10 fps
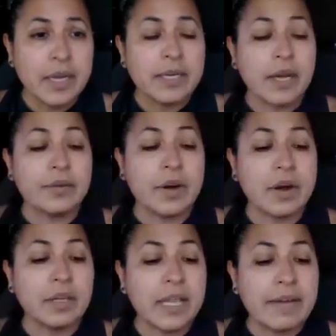Now, there
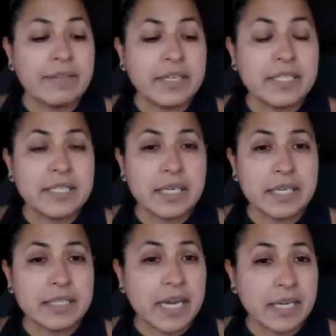are 11
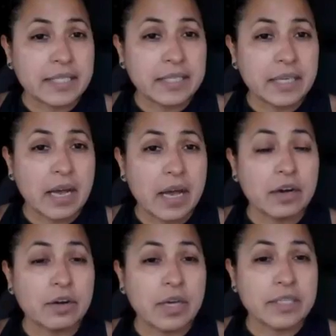states
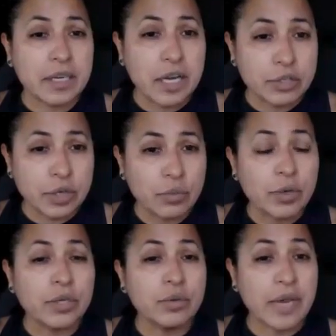across the country
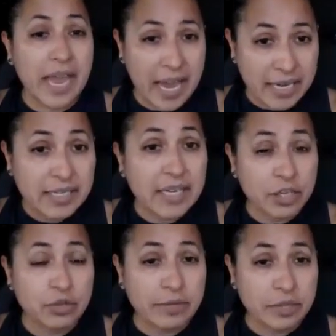where you can
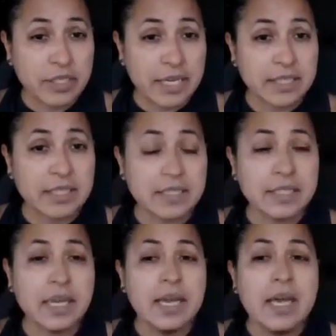get a driver's license.